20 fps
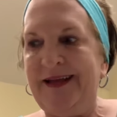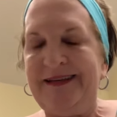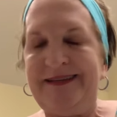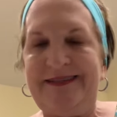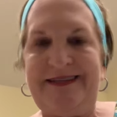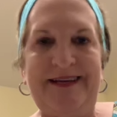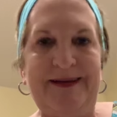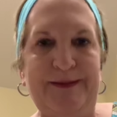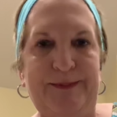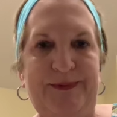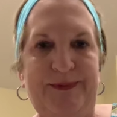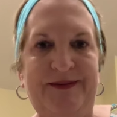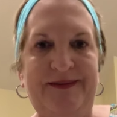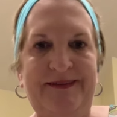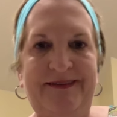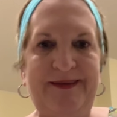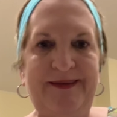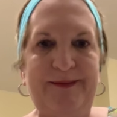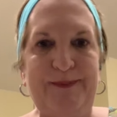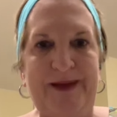tips and
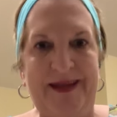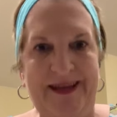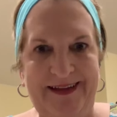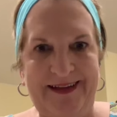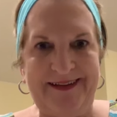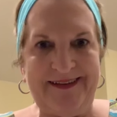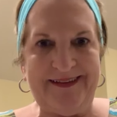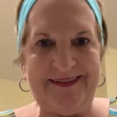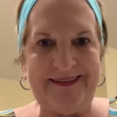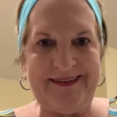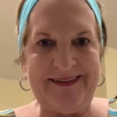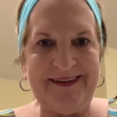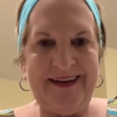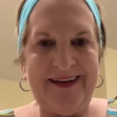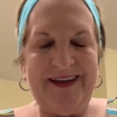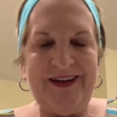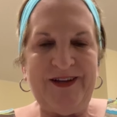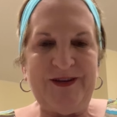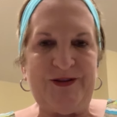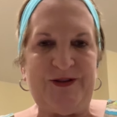some hints
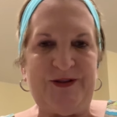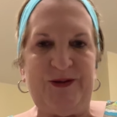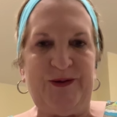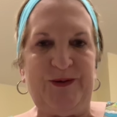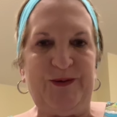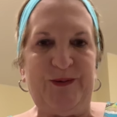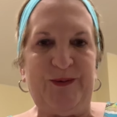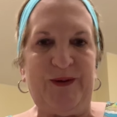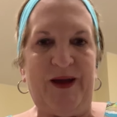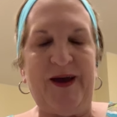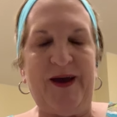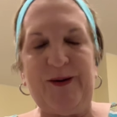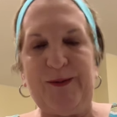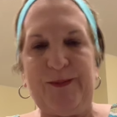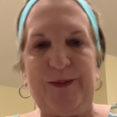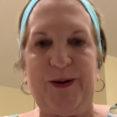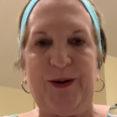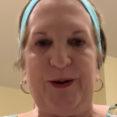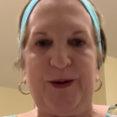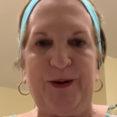to help
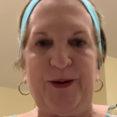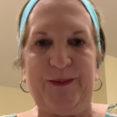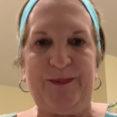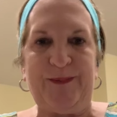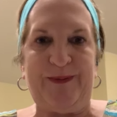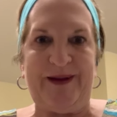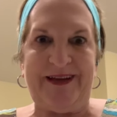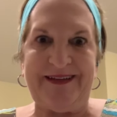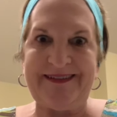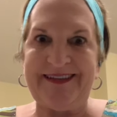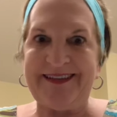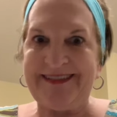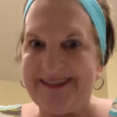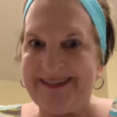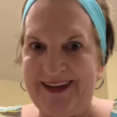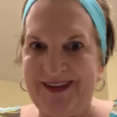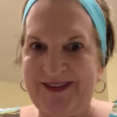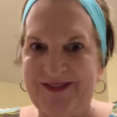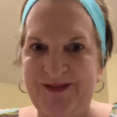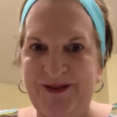her be
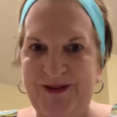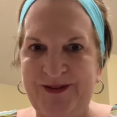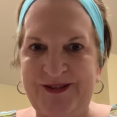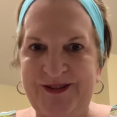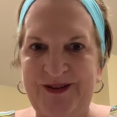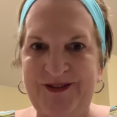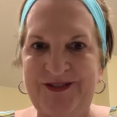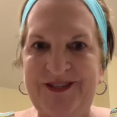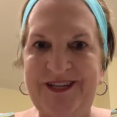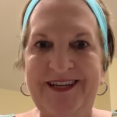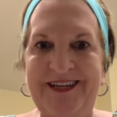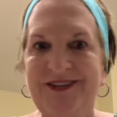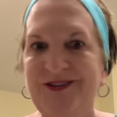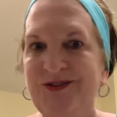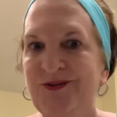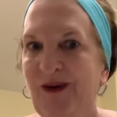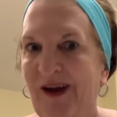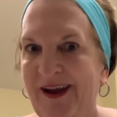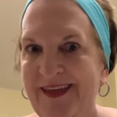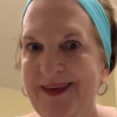successful so she can
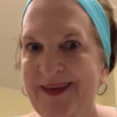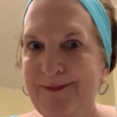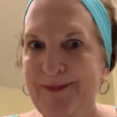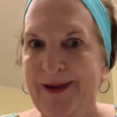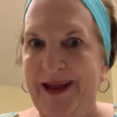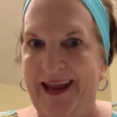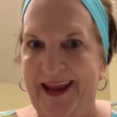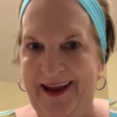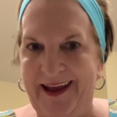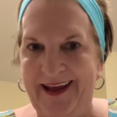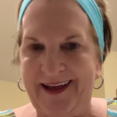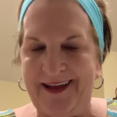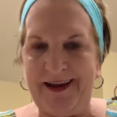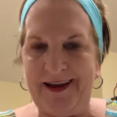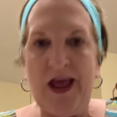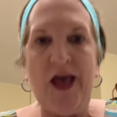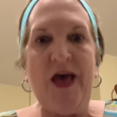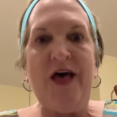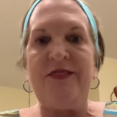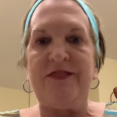try them again.
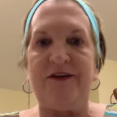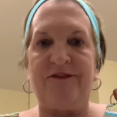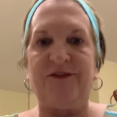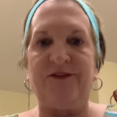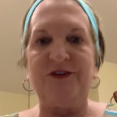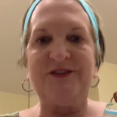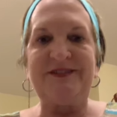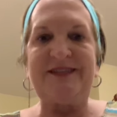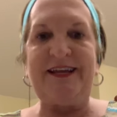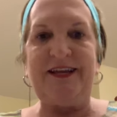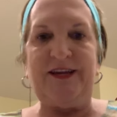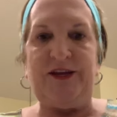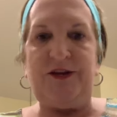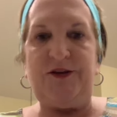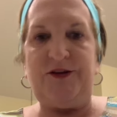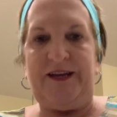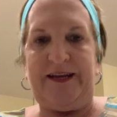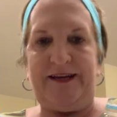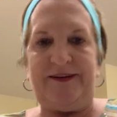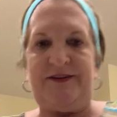The first thing you
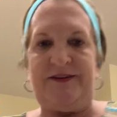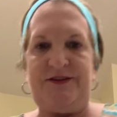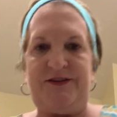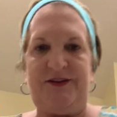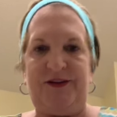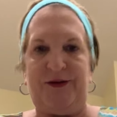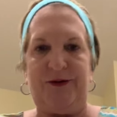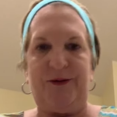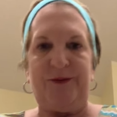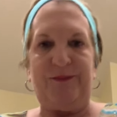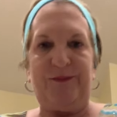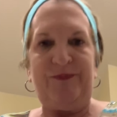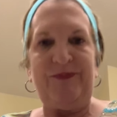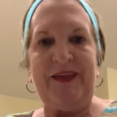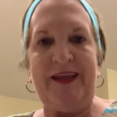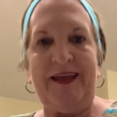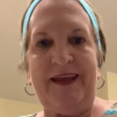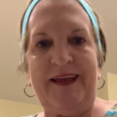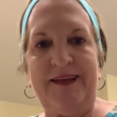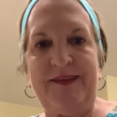need to do
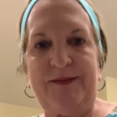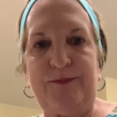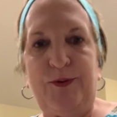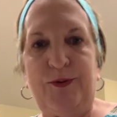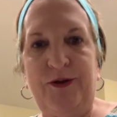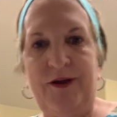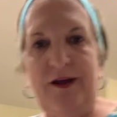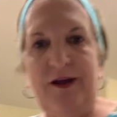is put